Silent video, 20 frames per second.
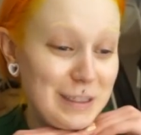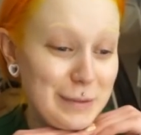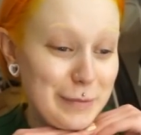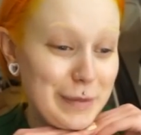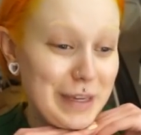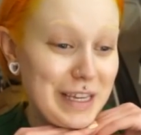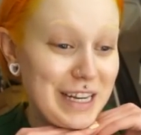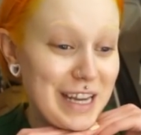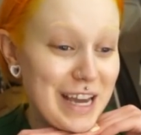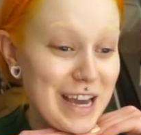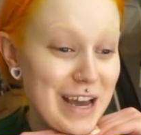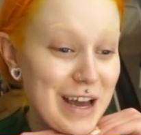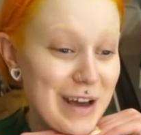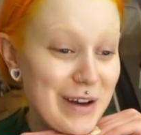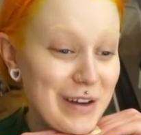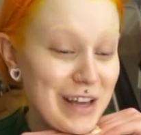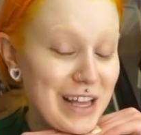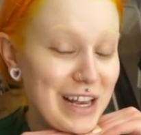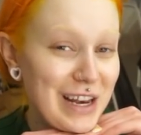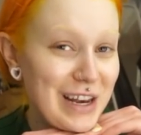is me now,
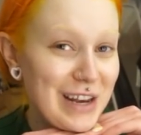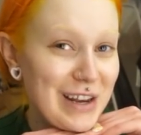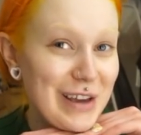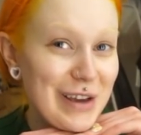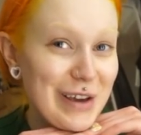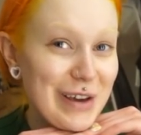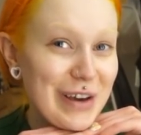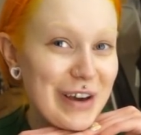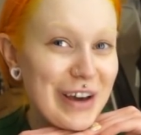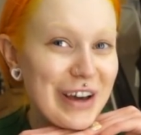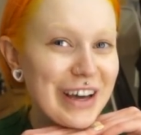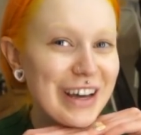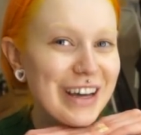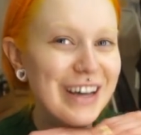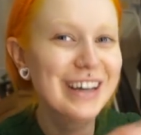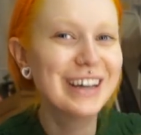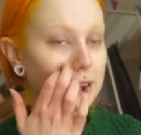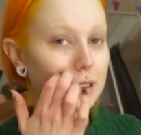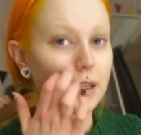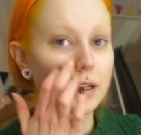hello.
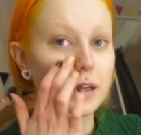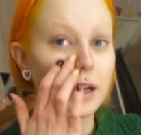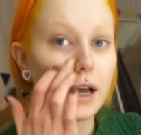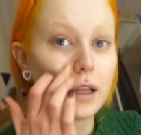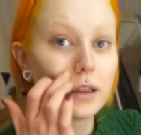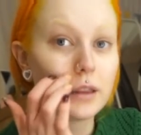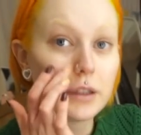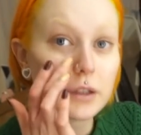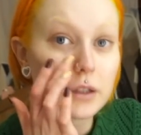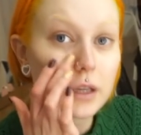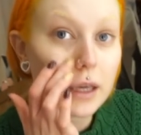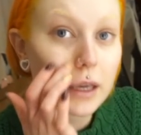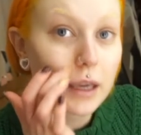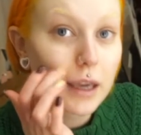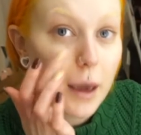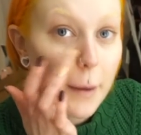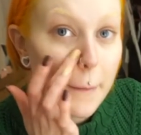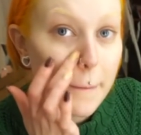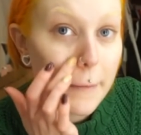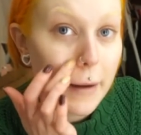Not looking
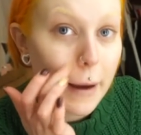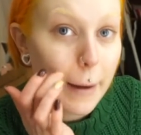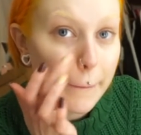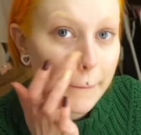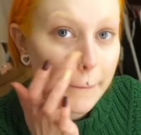my